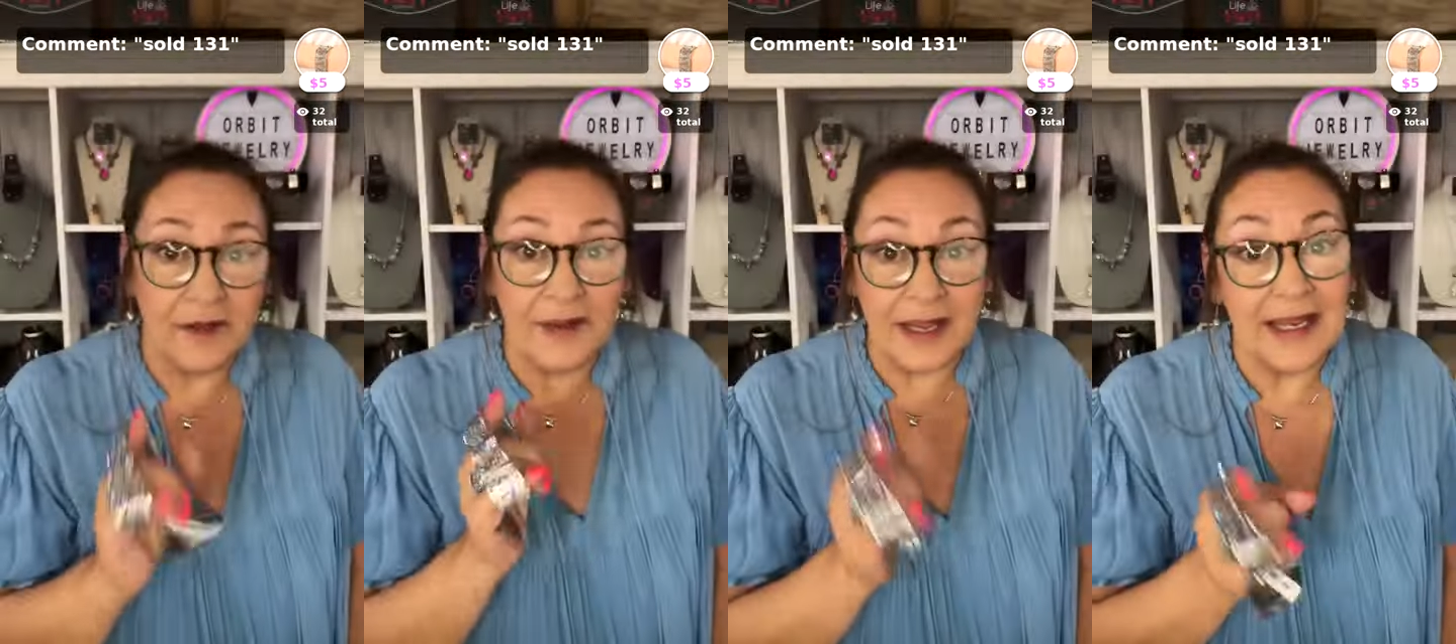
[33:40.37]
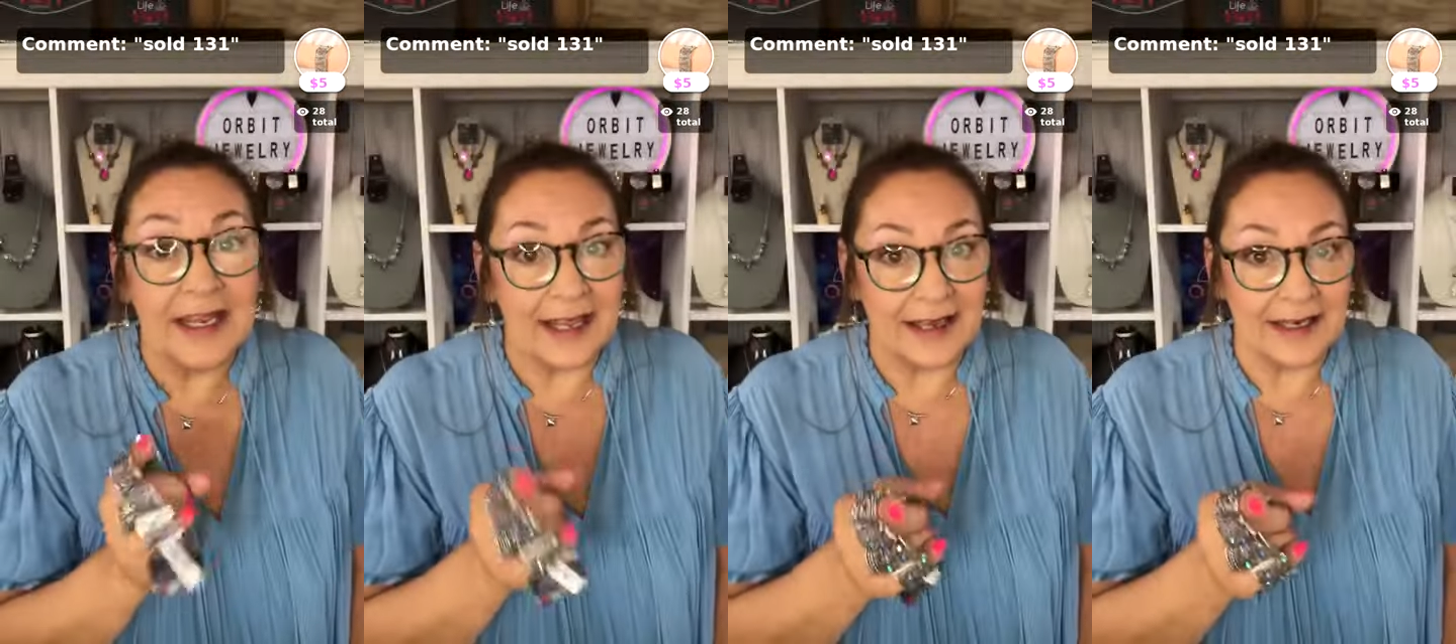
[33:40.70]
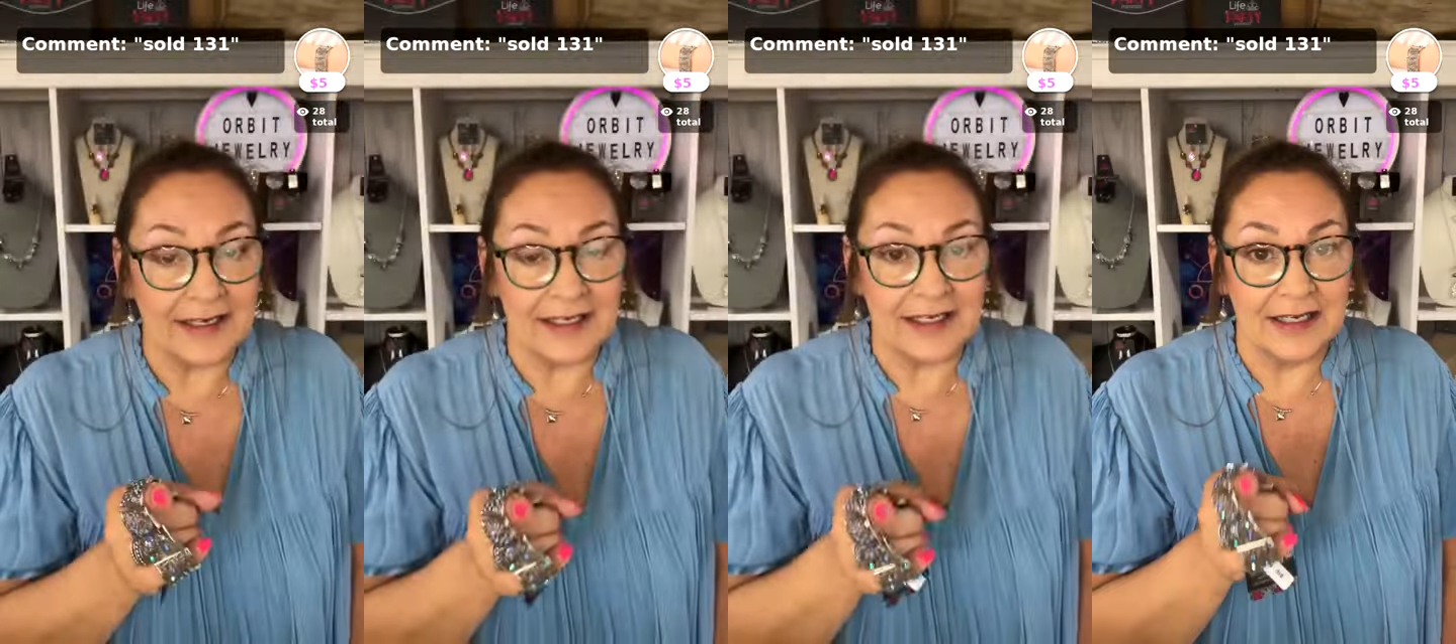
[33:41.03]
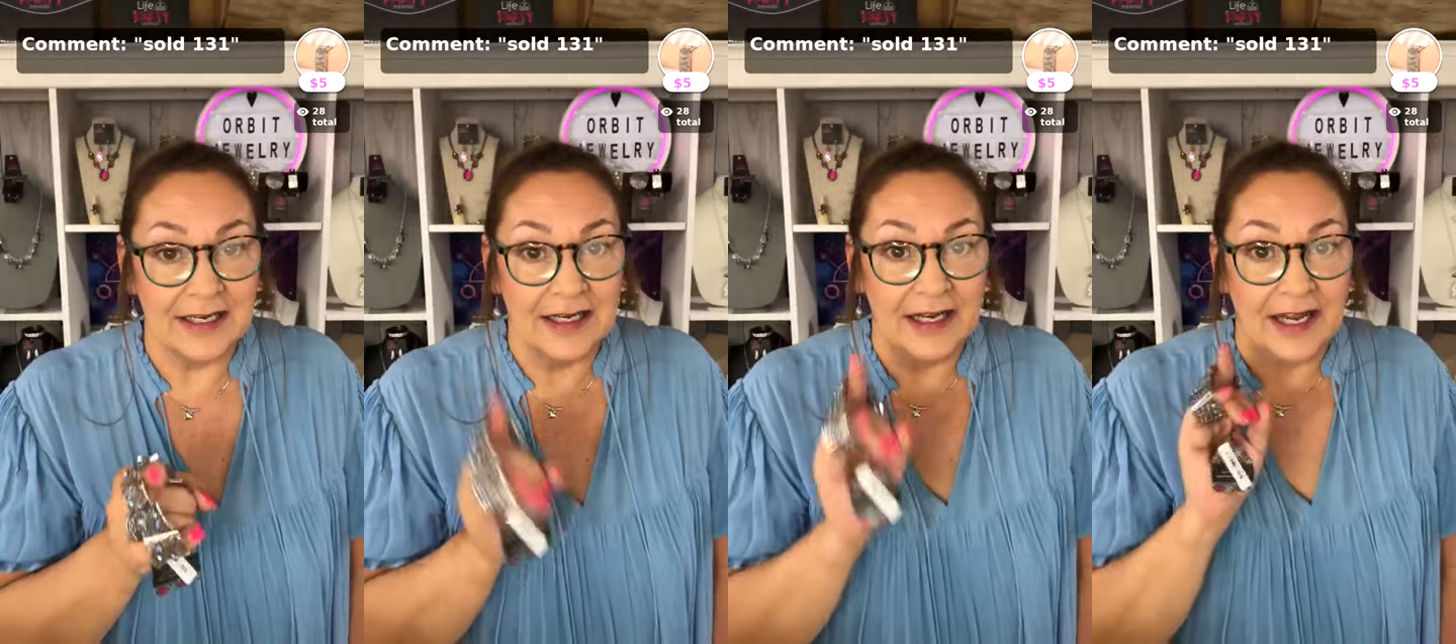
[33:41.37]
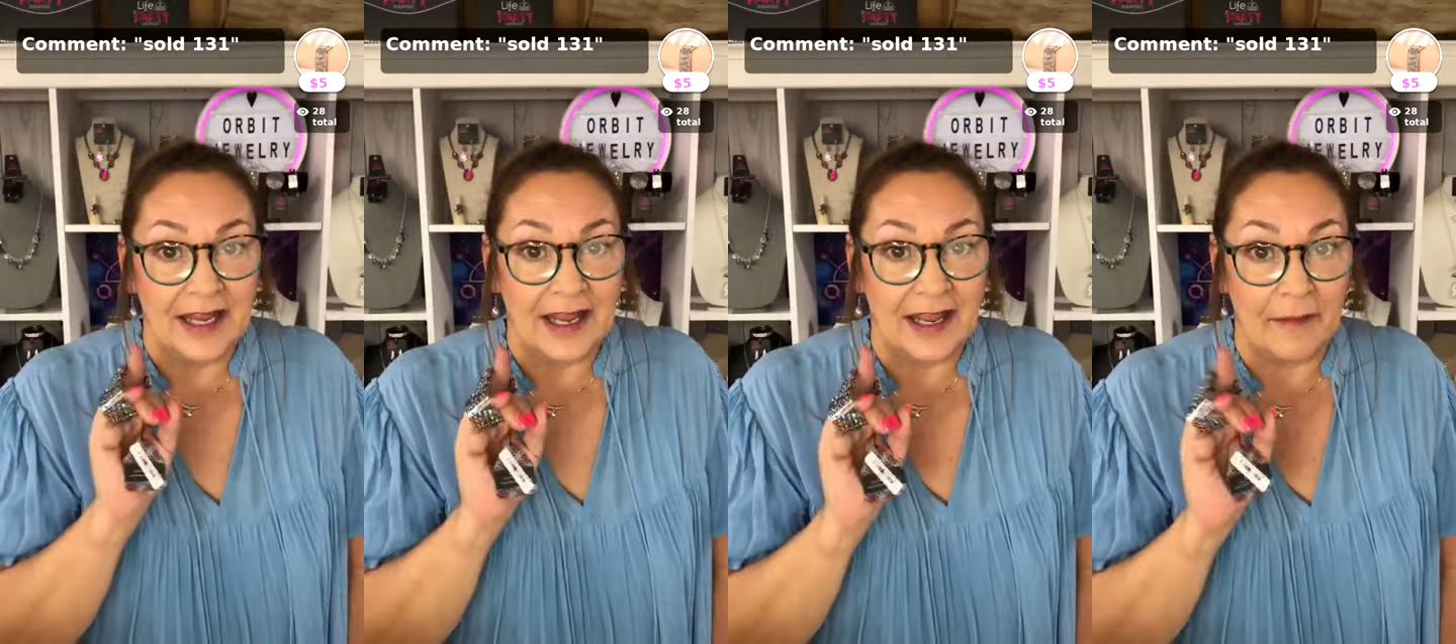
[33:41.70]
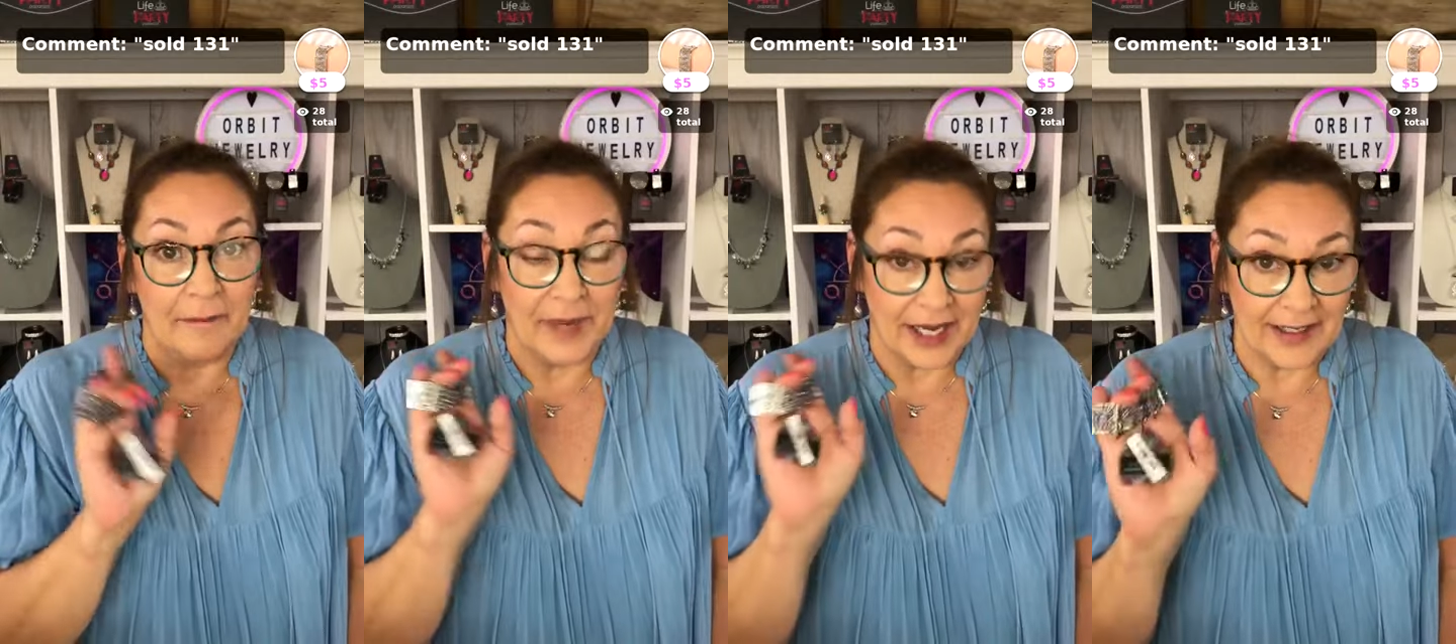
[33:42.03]
you can get a
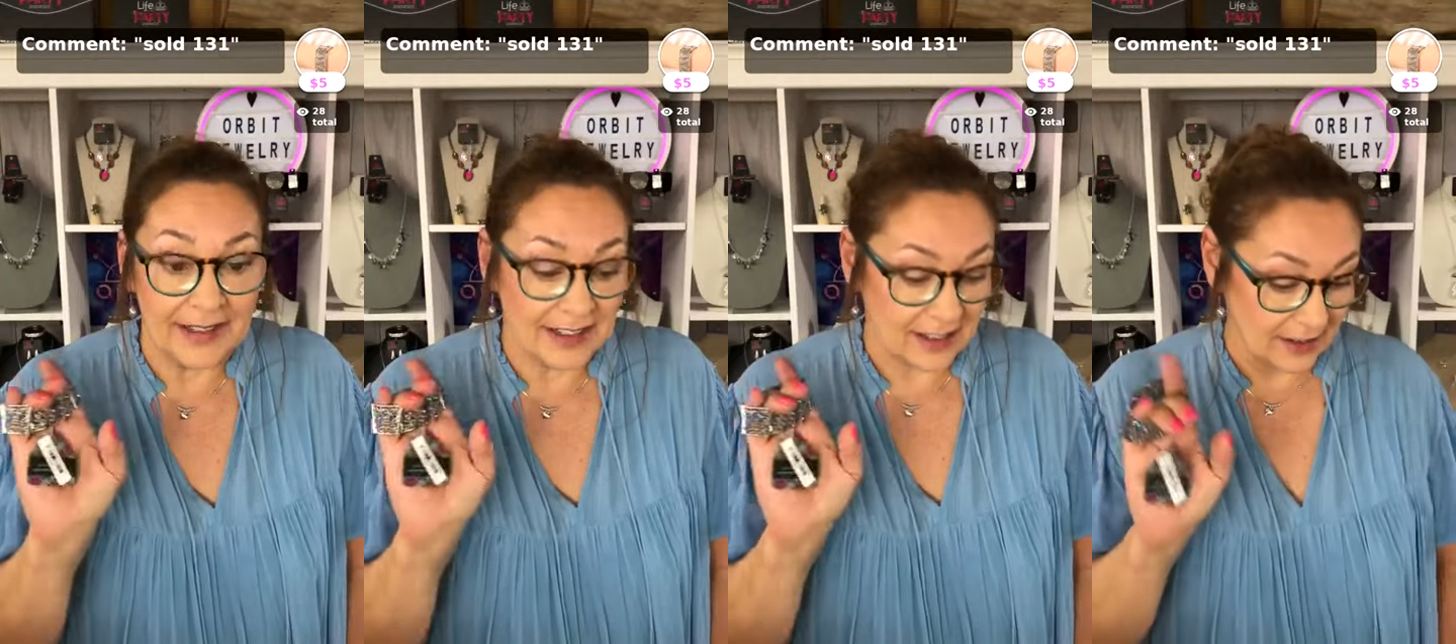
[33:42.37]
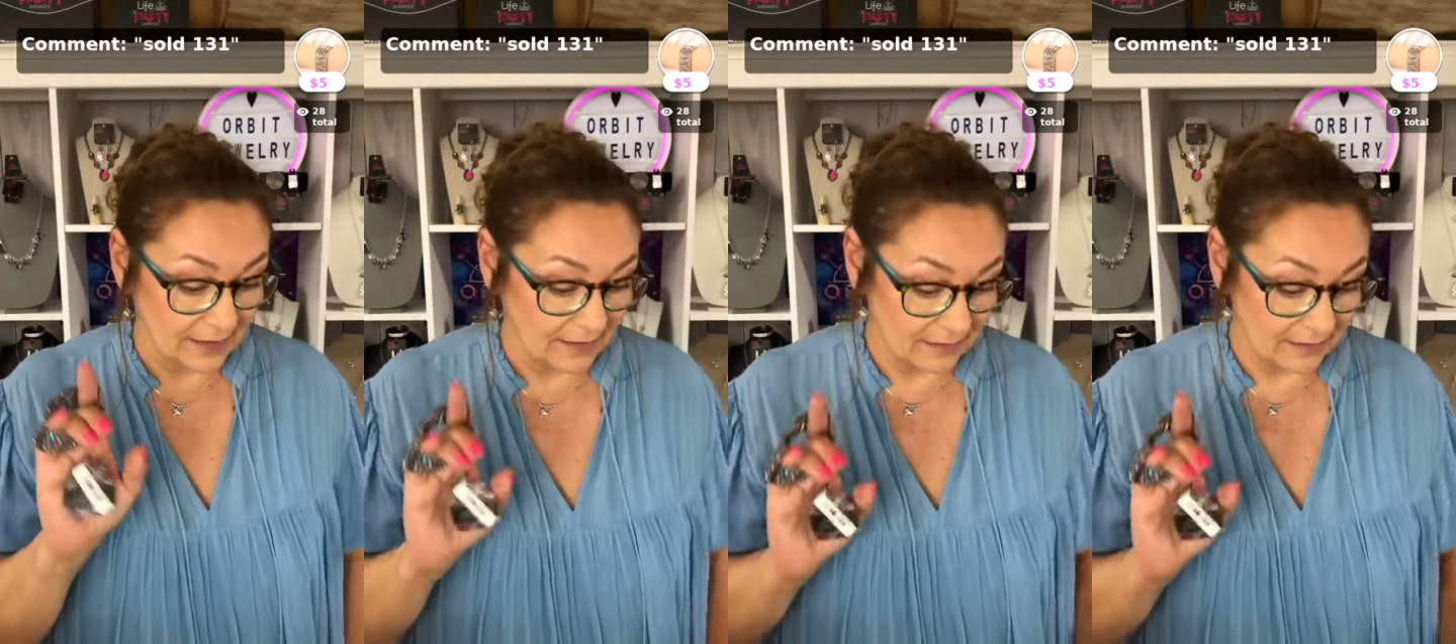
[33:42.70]
bust,